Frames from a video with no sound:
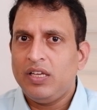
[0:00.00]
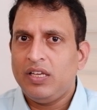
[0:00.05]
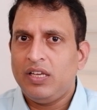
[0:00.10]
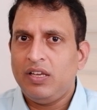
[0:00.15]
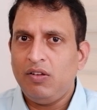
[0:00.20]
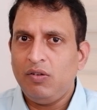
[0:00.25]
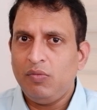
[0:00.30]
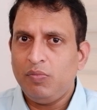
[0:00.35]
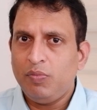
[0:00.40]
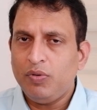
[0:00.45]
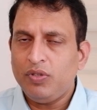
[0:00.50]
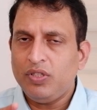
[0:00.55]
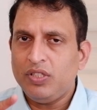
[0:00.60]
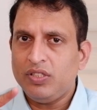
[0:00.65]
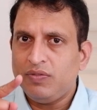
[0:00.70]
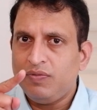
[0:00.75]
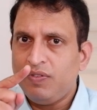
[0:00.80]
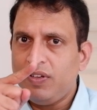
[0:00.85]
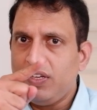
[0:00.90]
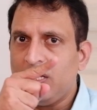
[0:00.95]
He will put
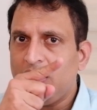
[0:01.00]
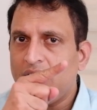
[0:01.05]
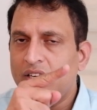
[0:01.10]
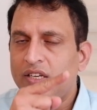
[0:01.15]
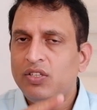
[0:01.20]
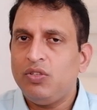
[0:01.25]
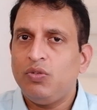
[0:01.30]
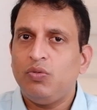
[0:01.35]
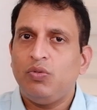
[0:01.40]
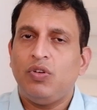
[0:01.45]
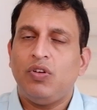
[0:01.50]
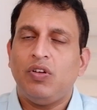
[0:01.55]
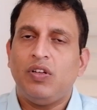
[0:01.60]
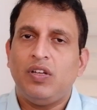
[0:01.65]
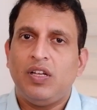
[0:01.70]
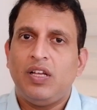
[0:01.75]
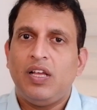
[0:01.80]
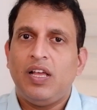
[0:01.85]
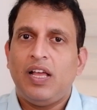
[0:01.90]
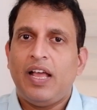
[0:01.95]
his finger into
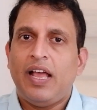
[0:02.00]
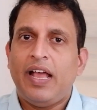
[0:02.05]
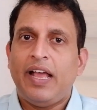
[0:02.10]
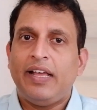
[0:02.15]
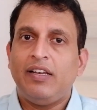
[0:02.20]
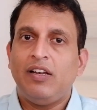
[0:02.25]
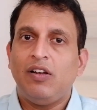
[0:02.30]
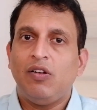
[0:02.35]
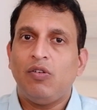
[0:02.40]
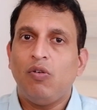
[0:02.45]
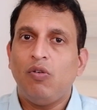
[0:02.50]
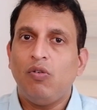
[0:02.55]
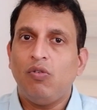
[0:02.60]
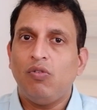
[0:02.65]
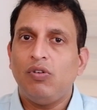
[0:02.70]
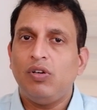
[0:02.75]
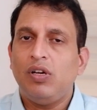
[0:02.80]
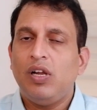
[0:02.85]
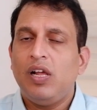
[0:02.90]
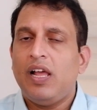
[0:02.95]
your anal
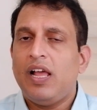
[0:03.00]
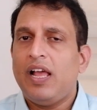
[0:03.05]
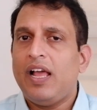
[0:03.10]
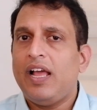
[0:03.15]
hole,